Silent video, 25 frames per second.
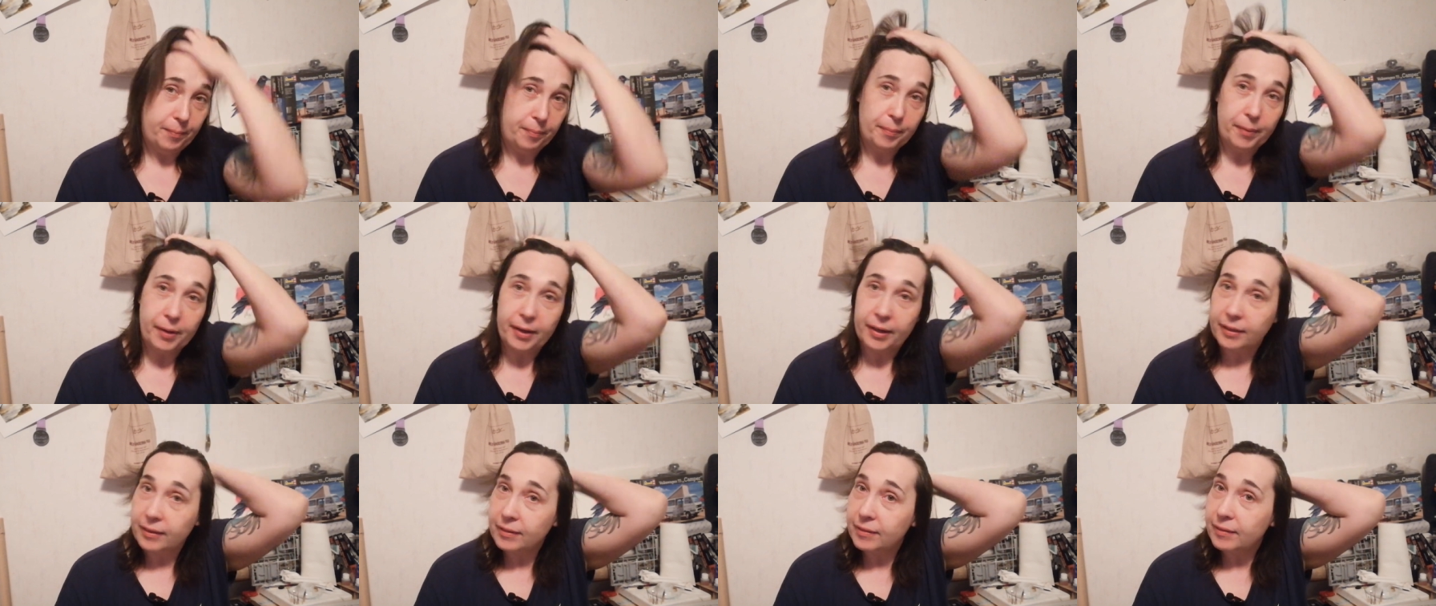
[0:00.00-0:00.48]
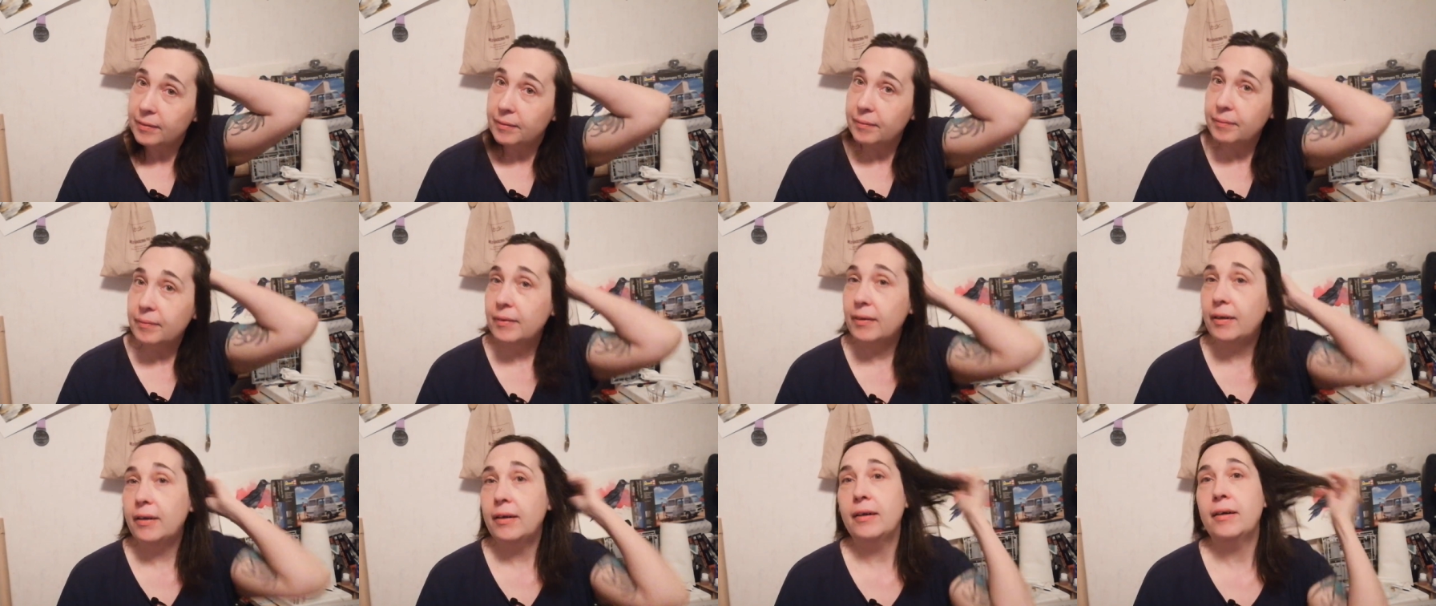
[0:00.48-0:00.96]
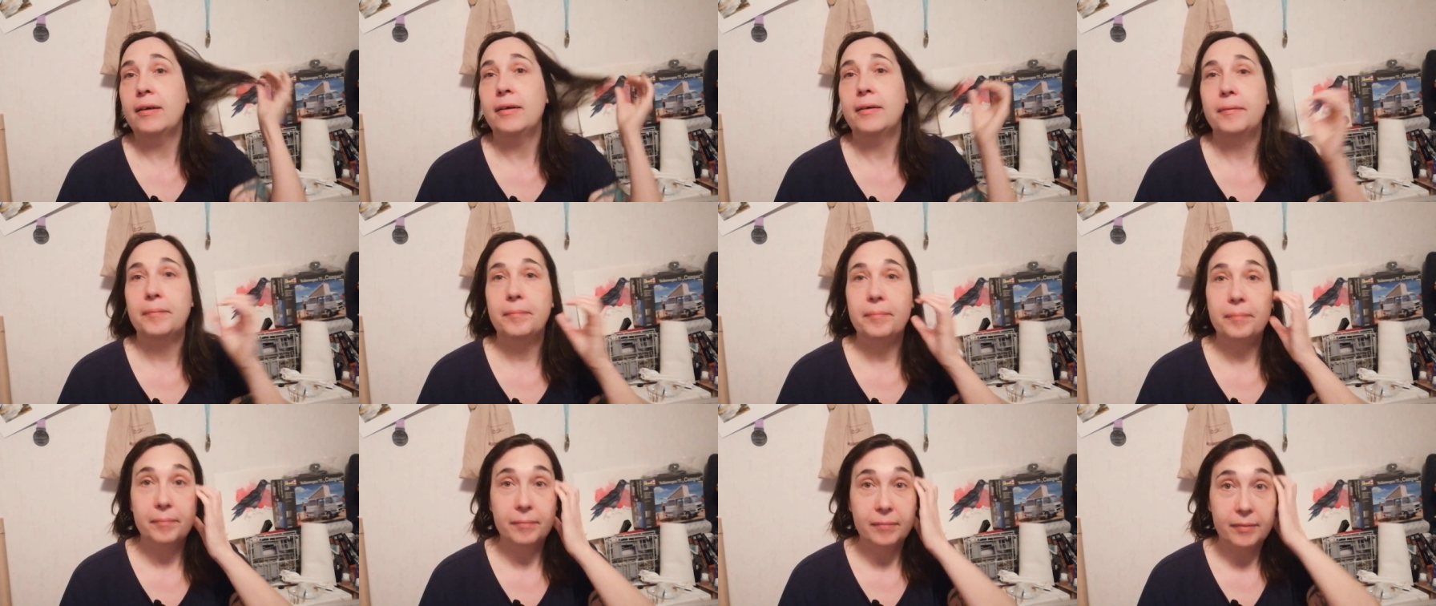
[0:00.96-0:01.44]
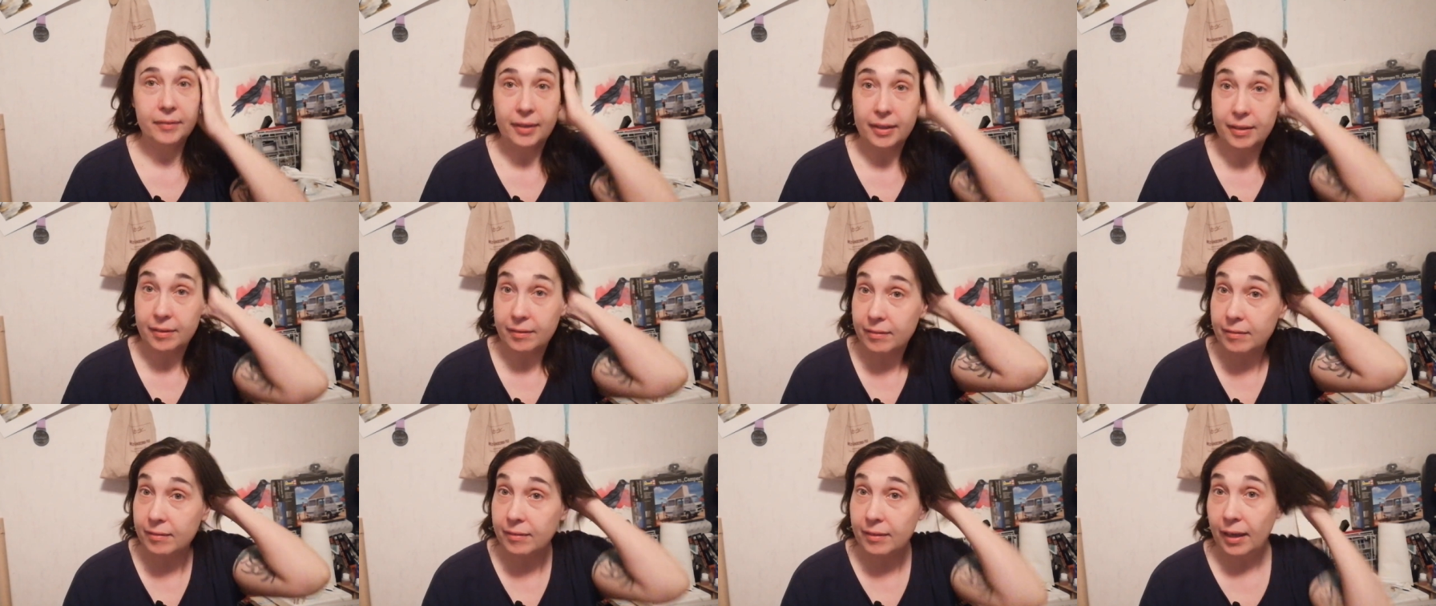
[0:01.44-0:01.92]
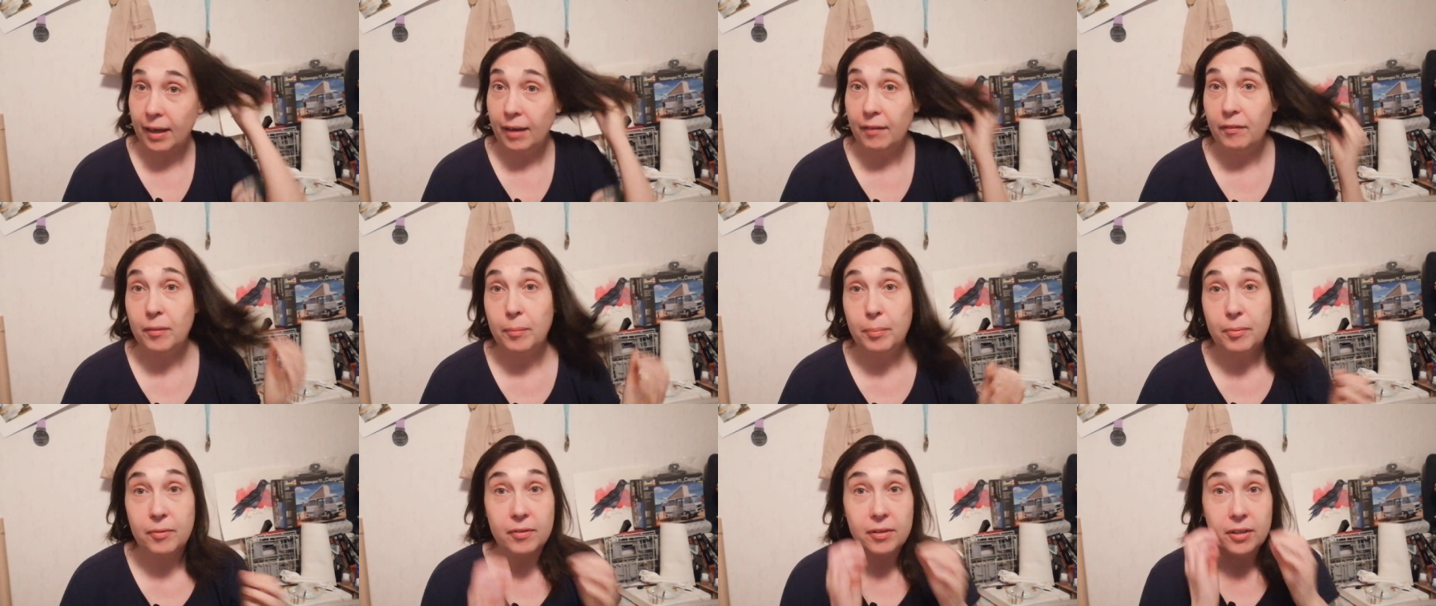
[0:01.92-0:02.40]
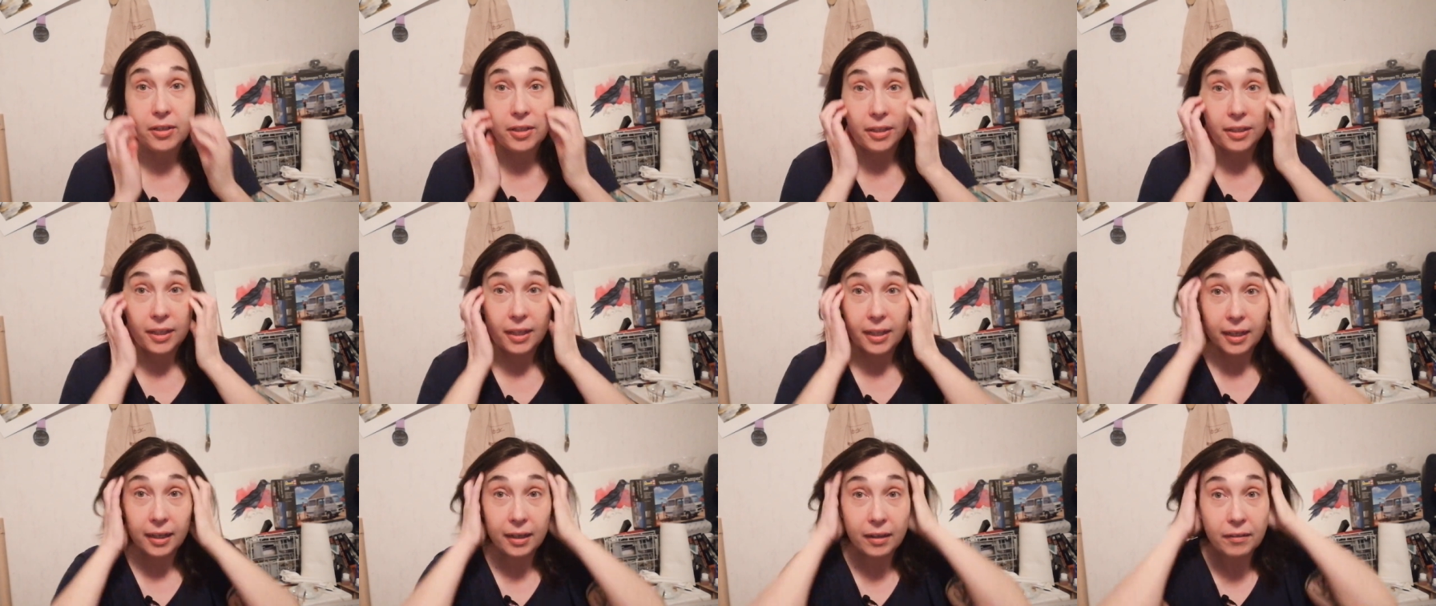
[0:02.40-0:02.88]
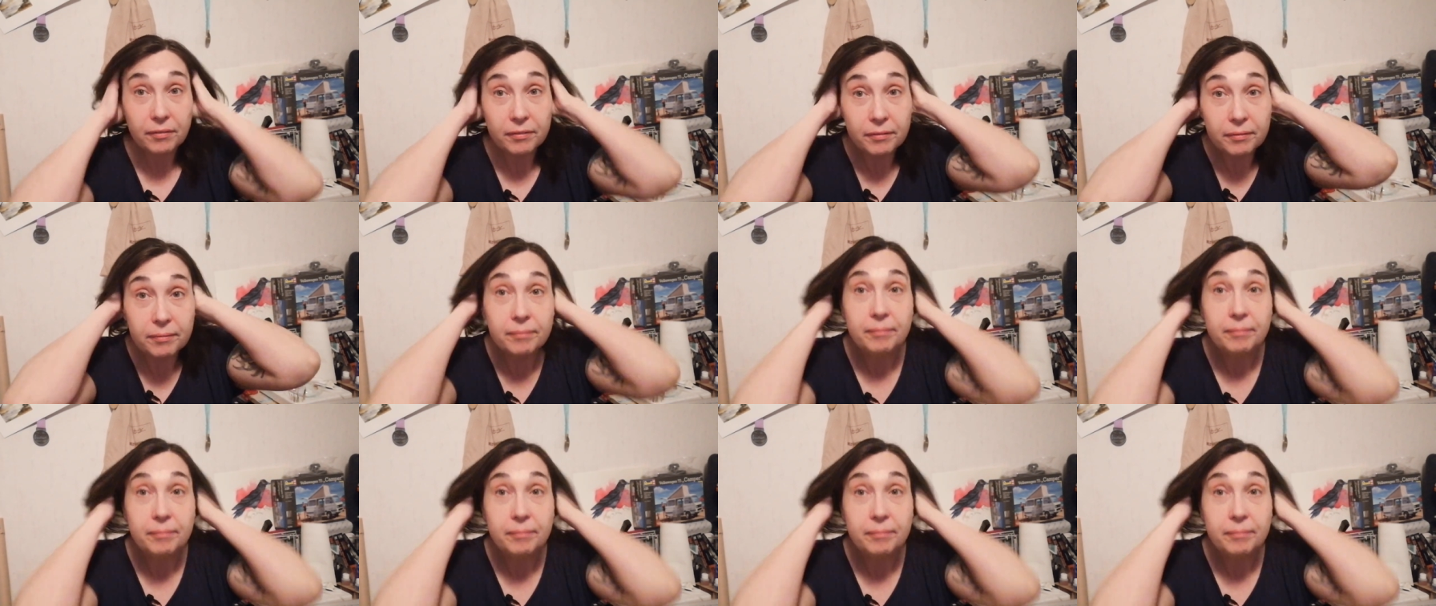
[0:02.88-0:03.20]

but since I have the position I have,